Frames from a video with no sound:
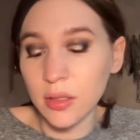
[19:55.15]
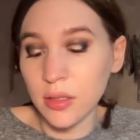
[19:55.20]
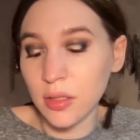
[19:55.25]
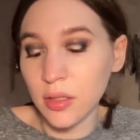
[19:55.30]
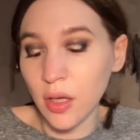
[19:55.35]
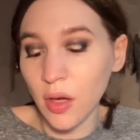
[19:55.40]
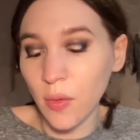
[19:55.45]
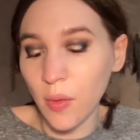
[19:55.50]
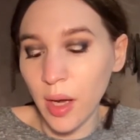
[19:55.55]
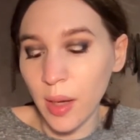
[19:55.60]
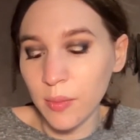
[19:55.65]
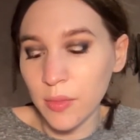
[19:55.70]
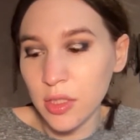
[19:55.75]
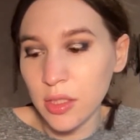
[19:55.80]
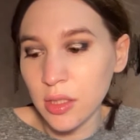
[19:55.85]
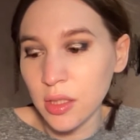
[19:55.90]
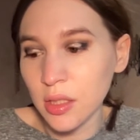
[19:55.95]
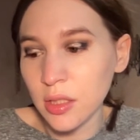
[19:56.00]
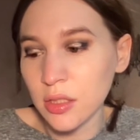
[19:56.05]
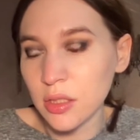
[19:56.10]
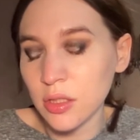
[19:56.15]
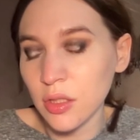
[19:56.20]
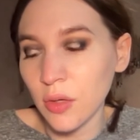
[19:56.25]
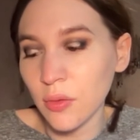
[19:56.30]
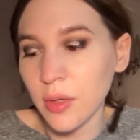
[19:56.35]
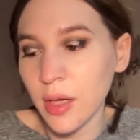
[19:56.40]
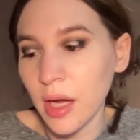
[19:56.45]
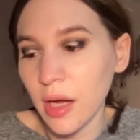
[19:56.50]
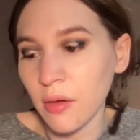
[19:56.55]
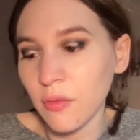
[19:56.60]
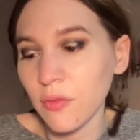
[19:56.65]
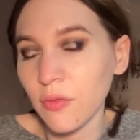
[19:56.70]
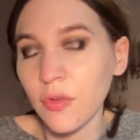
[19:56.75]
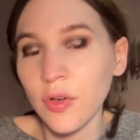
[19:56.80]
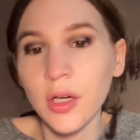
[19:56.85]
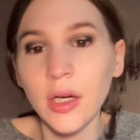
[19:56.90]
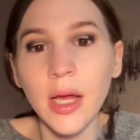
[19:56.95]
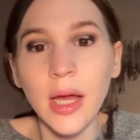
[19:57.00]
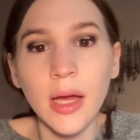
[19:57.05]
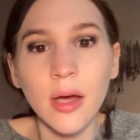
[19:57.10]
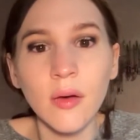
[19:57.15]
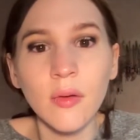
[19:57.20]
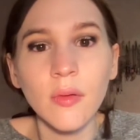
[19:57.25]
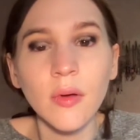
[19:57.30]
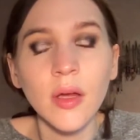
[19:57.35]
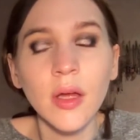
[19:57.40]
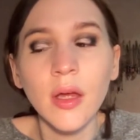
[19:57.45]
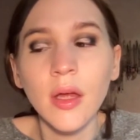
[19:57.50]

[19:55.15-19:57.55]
so I'm just going to slow down for now.